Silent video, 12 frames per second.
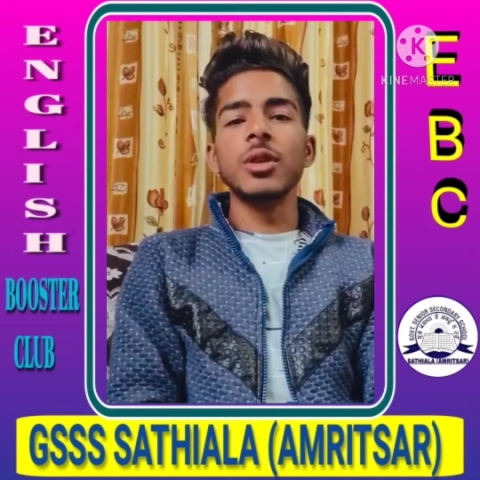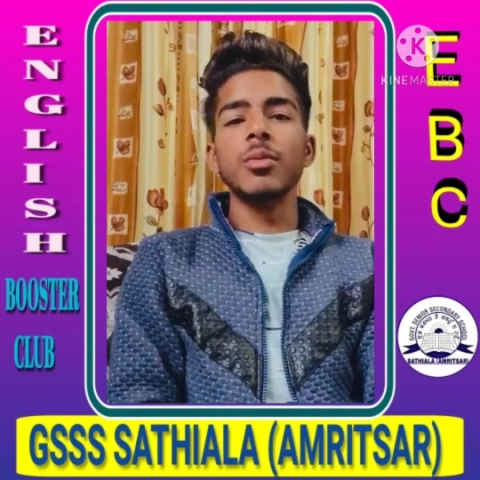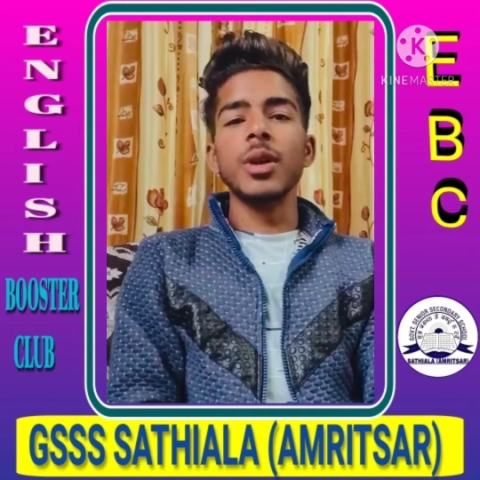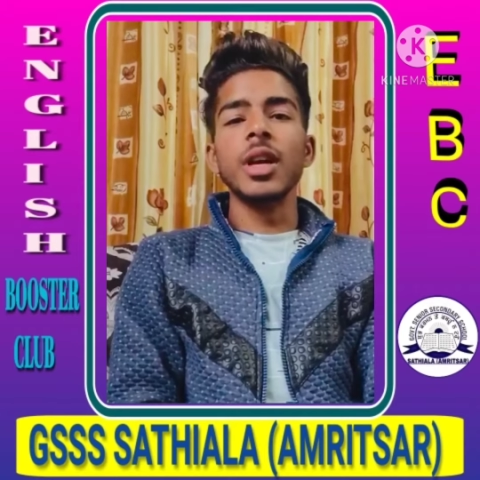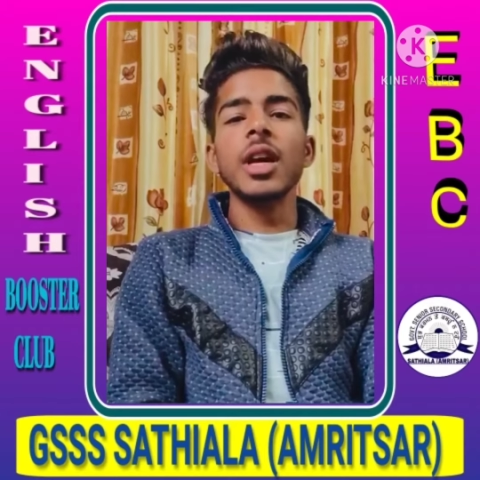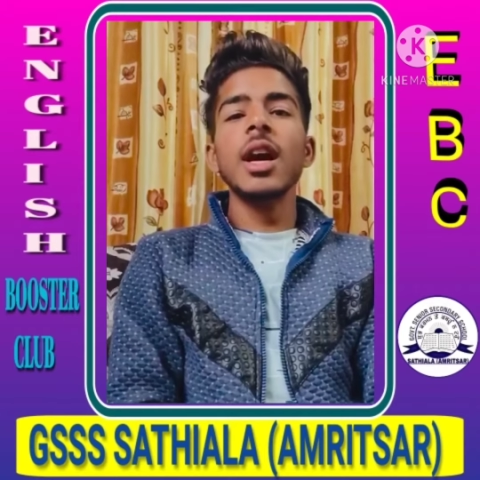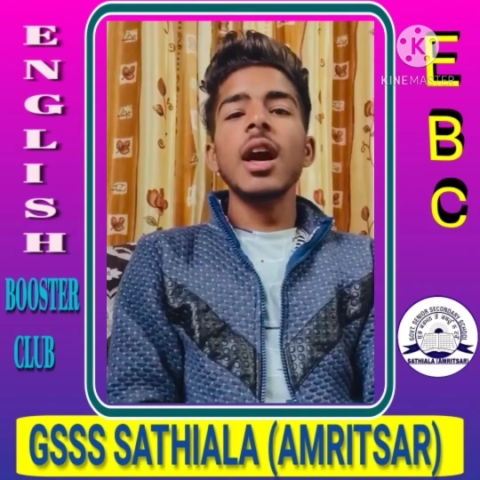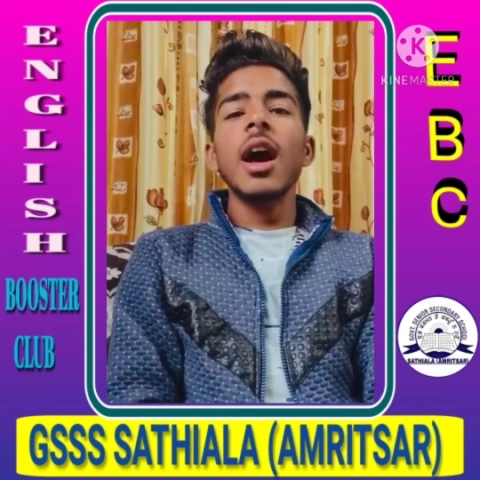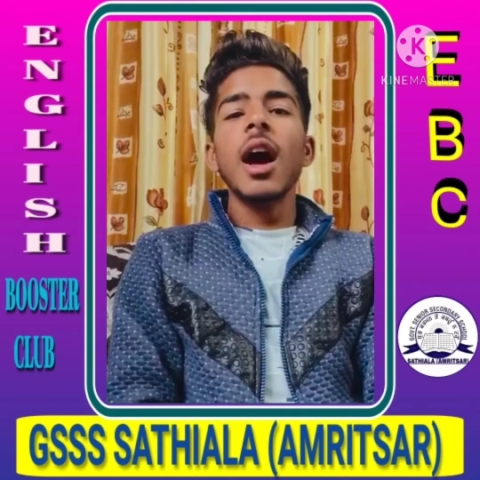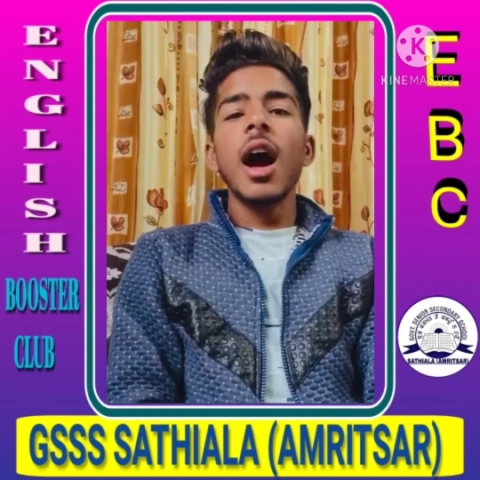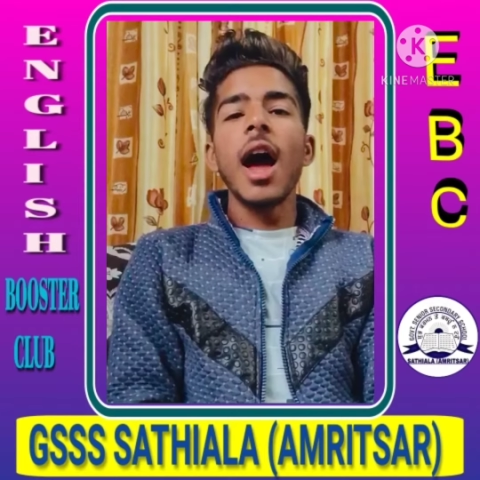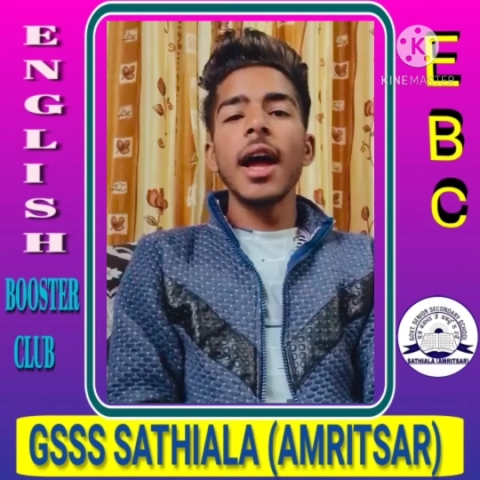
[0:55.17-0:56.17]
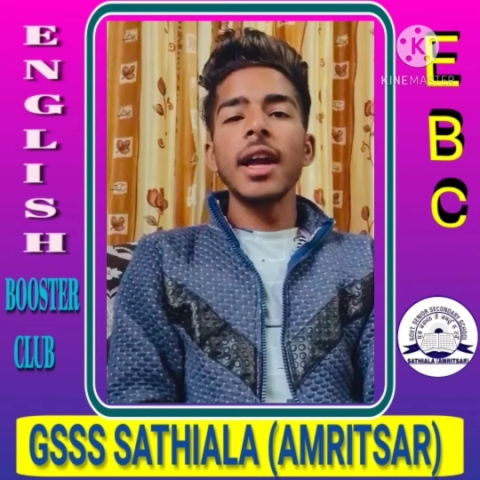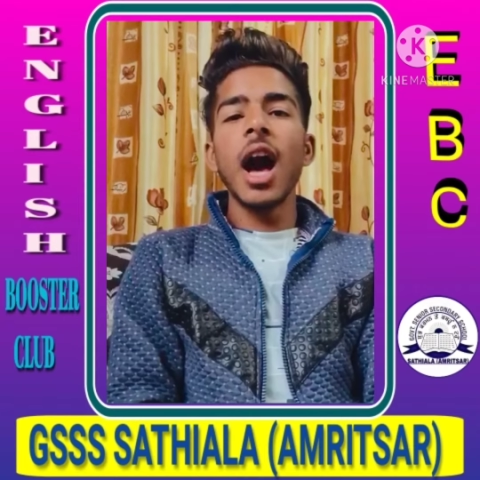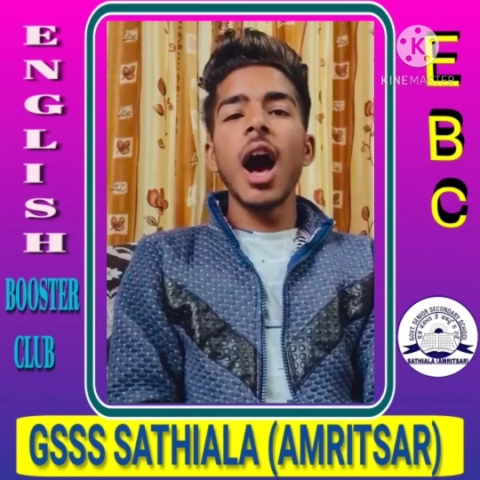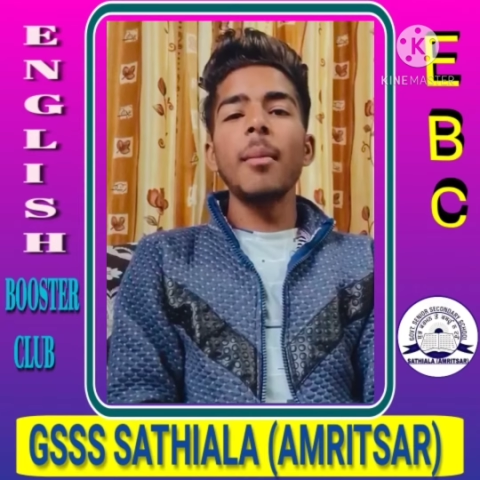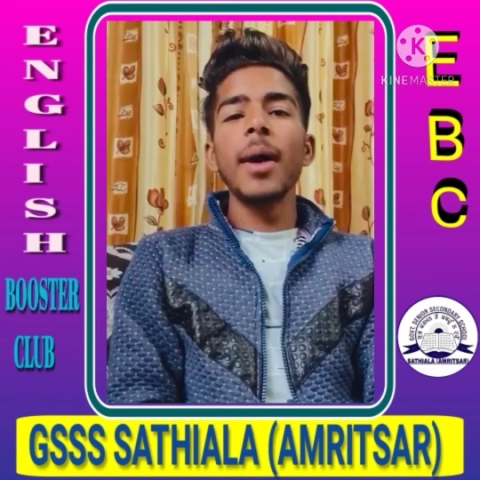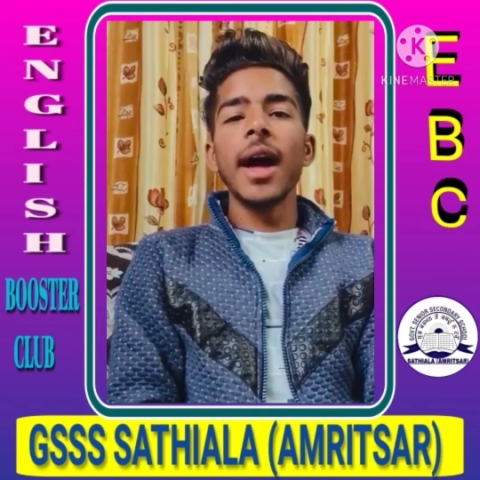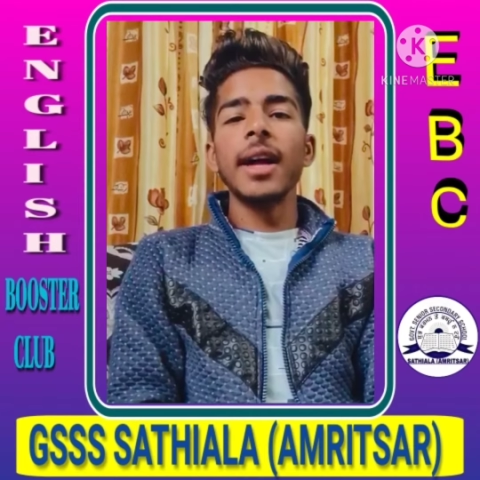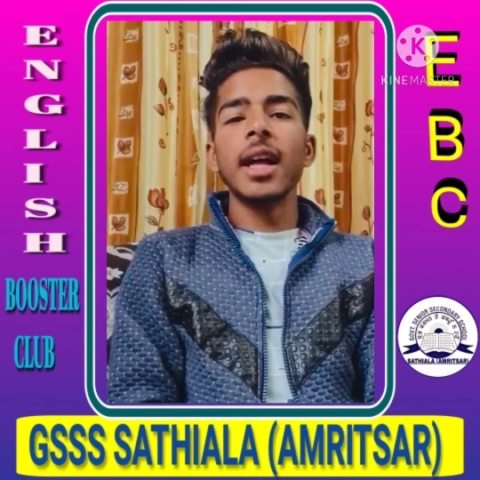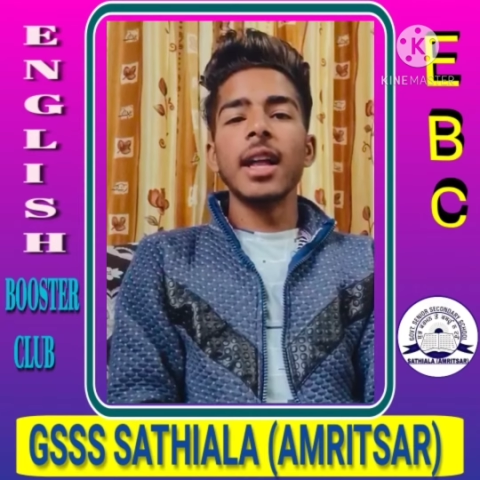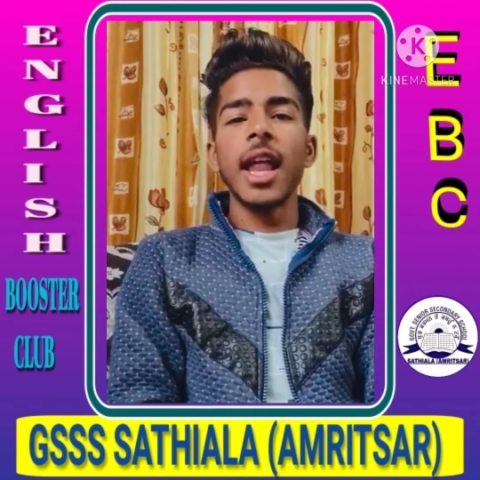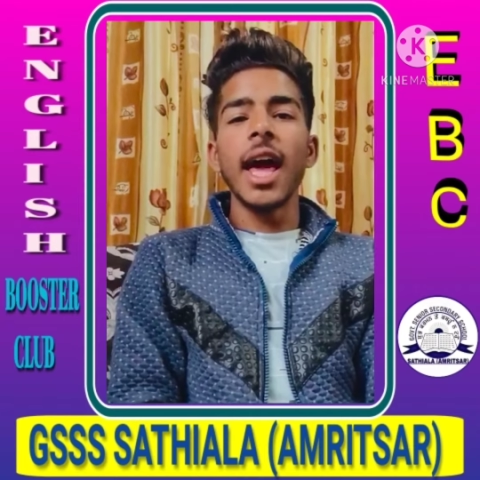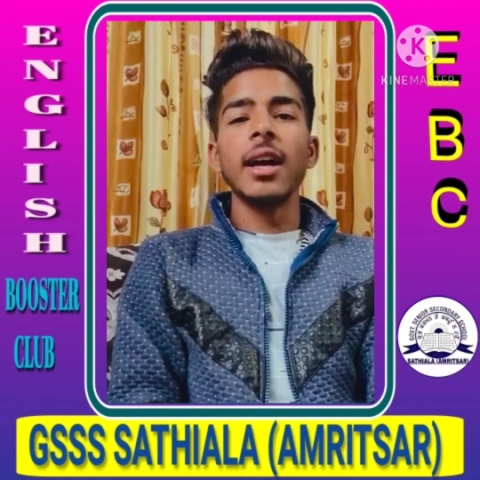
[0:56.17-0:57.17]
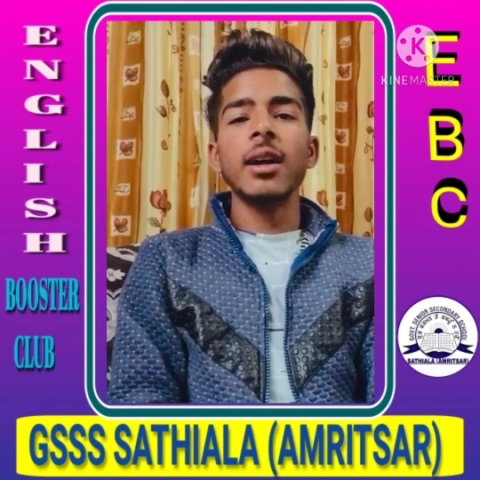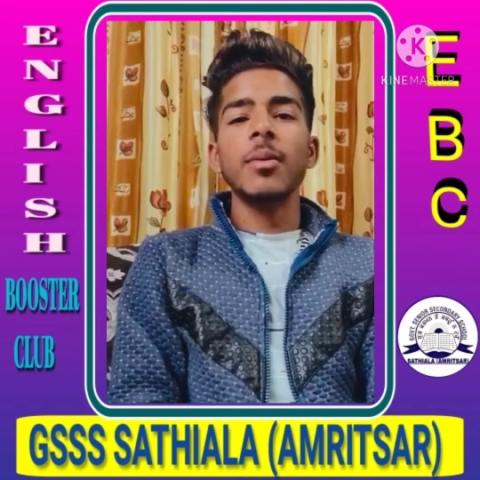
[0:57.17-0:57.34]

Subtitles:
me an arm and a leg.